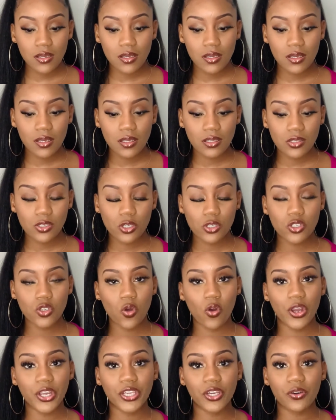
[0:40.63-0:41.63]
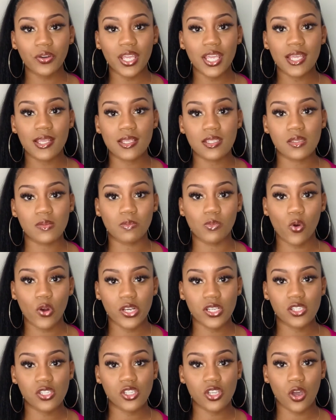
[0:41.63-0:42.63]
tutorial is more
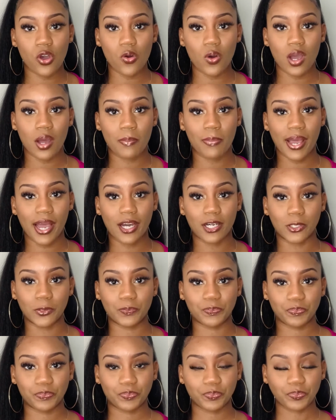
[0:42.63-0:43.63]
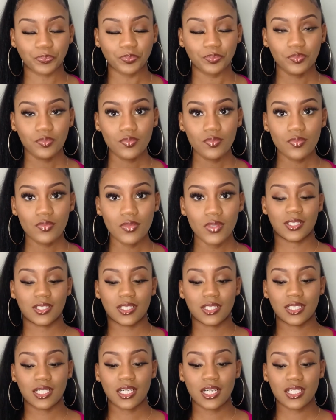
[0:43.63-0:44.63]
so about
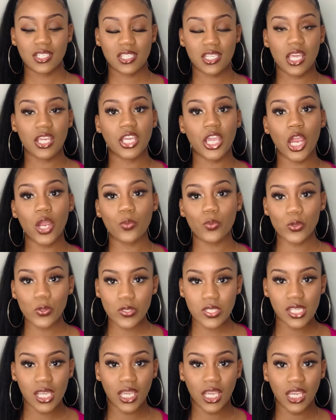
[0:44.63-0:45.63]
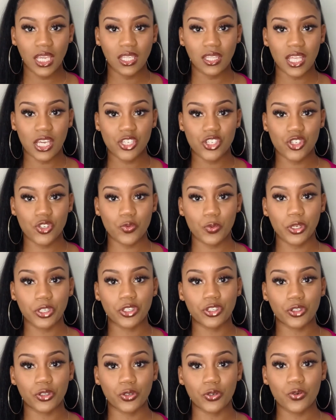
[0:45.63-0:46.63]
skincare routine that you would
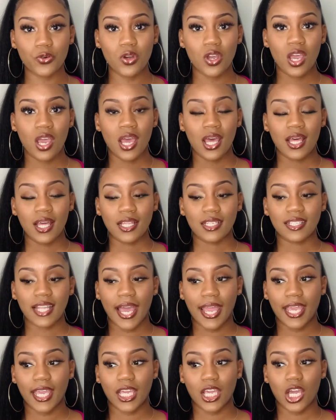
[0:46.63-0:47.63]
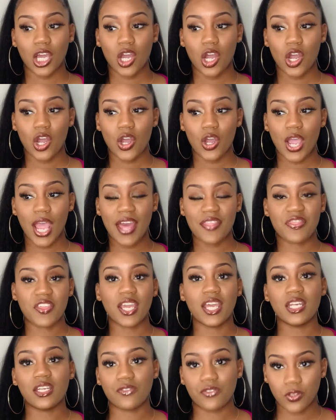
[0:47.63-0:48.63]
do like at the end
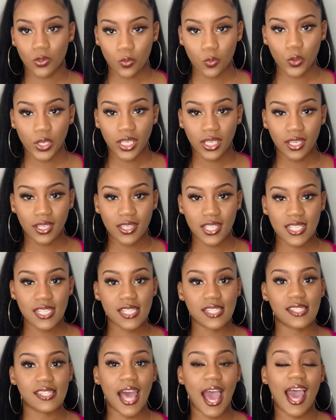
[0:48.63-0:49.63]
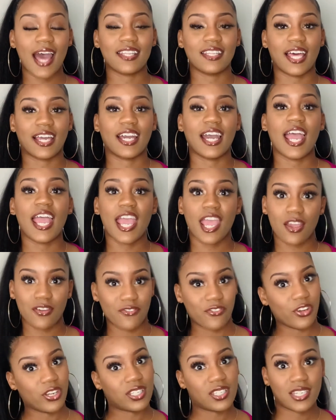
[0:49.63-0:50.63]
of the week. This is not like a
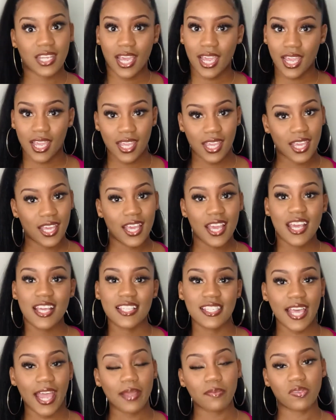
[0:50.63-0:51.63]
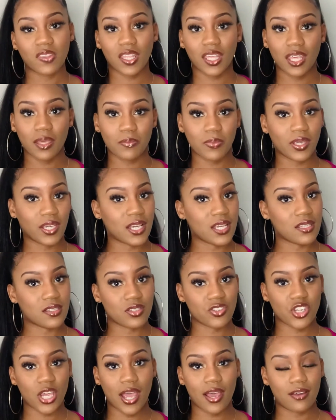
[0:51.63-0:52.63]
everyday type thing because
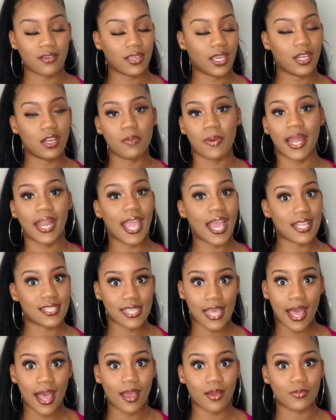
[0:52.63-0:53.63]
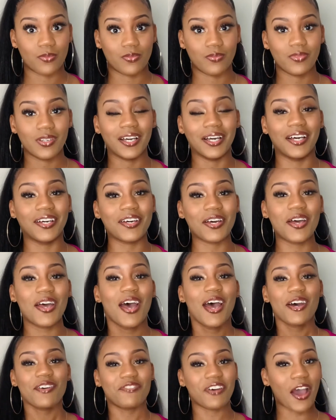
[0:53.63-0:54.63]
child, ain't nobody got time
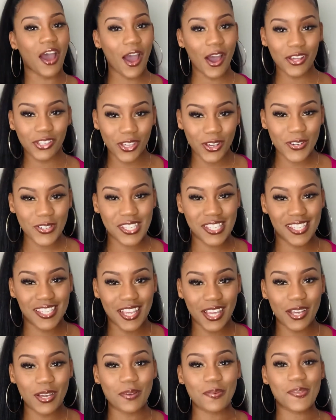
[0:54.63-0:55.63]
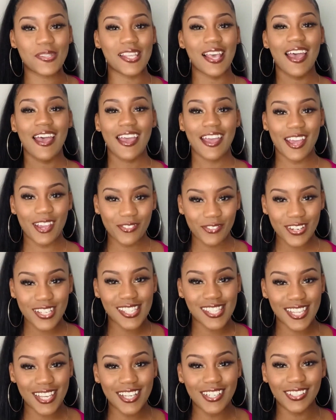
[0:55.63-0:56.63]
for all those steps every
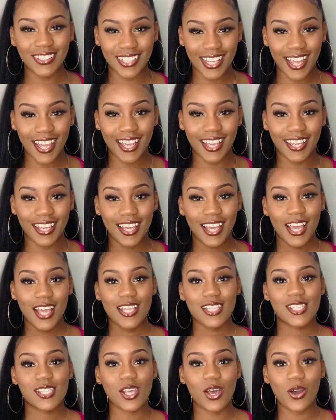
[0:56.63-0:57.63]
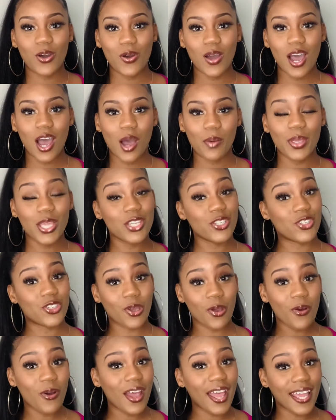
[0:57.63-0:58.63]
single day. So
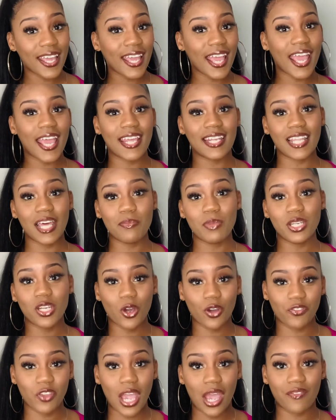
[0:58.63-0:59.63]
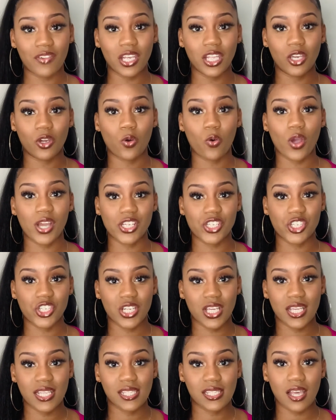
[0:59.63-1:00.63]
enjoy and let me know if you have any
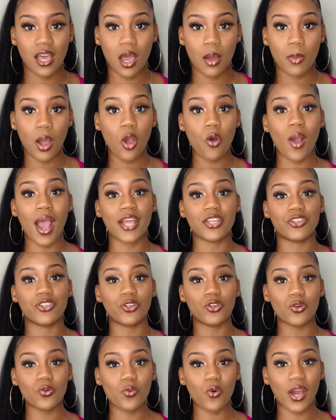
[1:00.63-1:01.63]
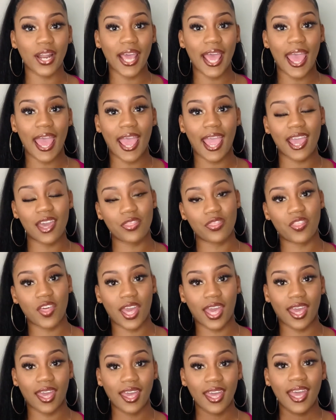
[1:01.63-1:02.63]
questions. Oh, I do want to add
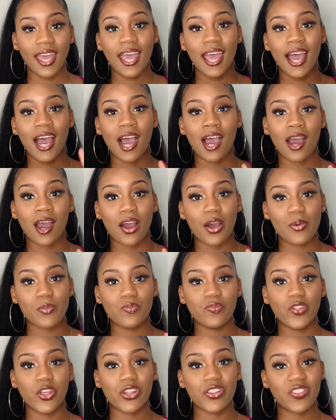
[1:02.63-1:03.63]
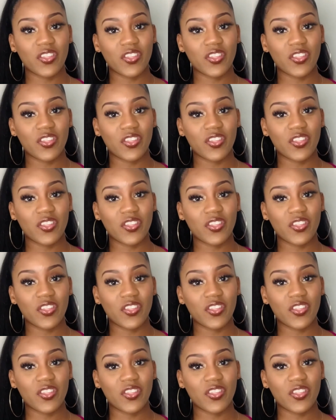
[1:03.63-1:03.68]
that near the